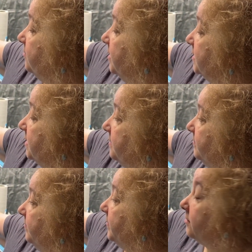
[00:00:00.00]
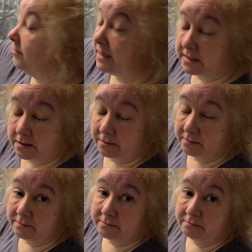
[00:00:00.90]
resin. Reason?
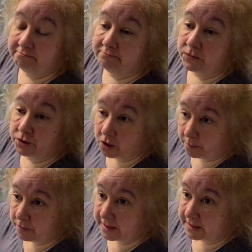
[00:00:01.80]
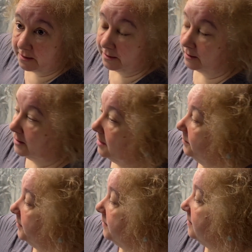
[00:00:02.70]
Top reason.
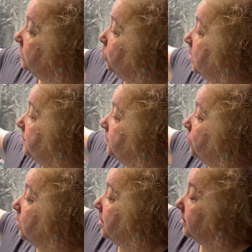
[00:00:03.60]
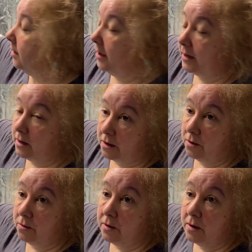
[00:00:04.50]
This is 1-to-1. I
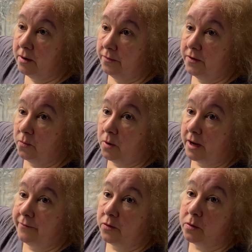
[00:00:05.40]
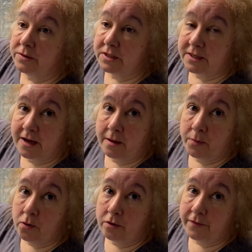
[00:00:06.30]
know that whatever quantity I
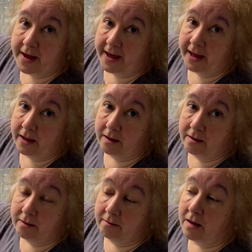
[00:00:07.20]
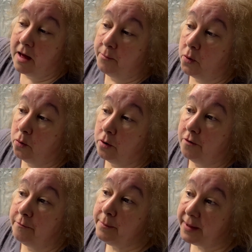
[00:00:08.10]
pour of A, I pour
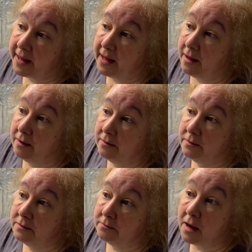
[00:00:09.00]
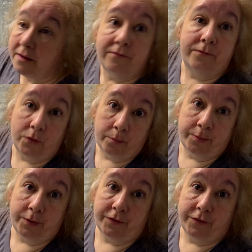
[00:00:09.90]
of B, right?
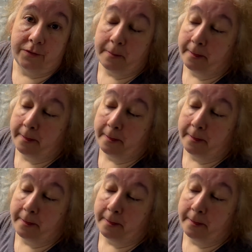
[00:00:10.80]
Foolproof.